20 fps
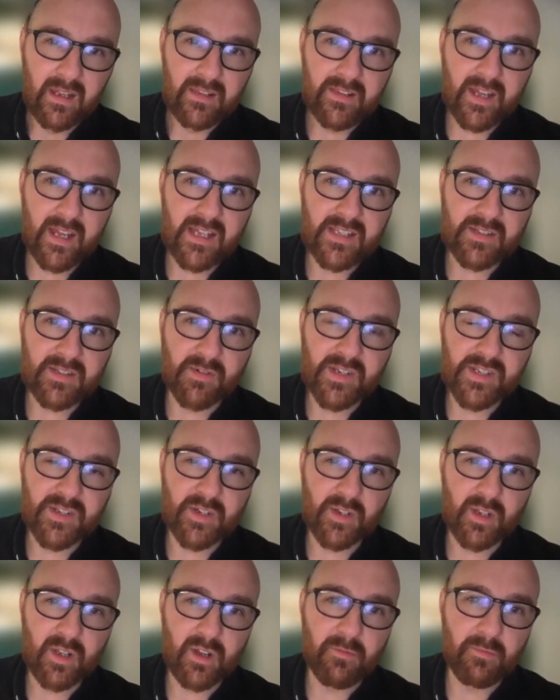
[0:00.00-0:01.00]
that is a
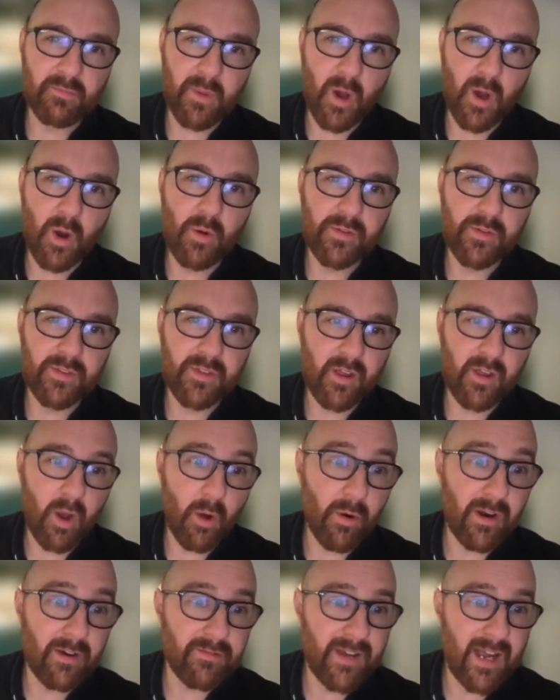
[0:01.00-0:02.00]
result of both
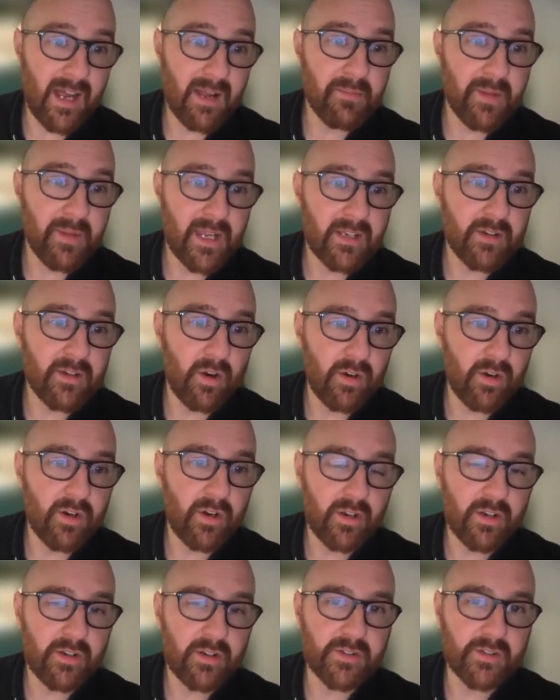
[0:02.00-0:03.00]
ORF9b
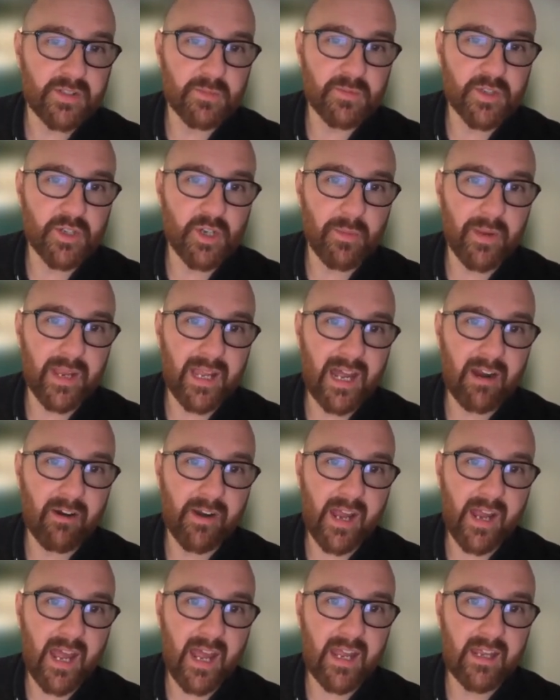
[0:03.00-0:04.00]
non-canonical subgenomic
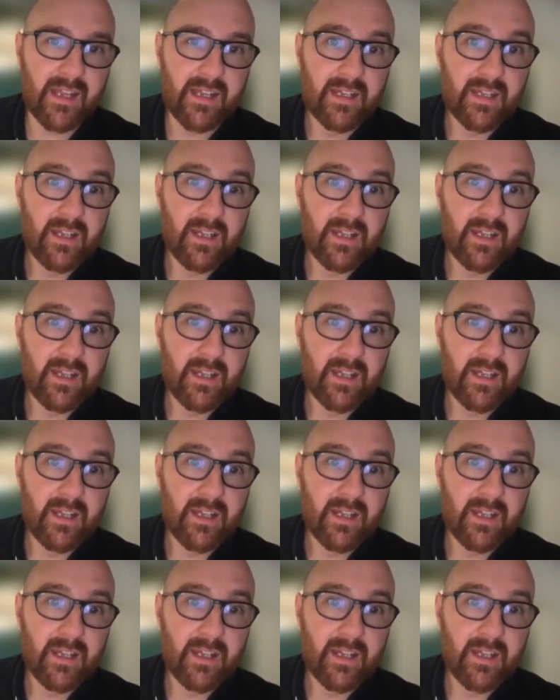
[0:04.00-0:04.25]
RNA